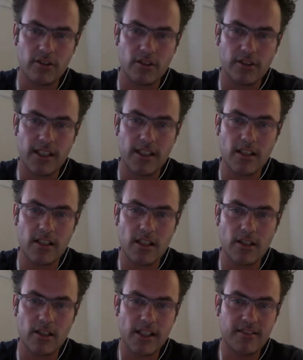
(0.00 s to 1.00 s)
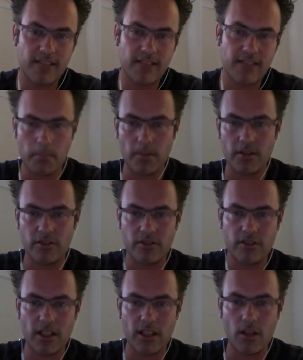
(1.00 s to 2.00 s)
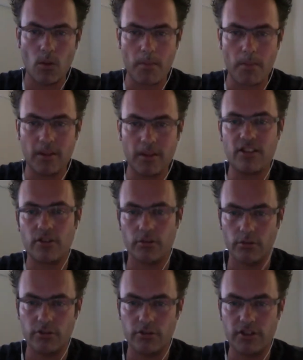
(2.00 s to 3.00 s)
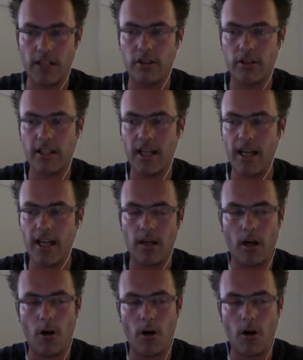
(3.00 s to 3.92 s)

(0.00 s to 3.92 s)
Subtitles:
So then you can create segments in your web analytics tool saying, okay,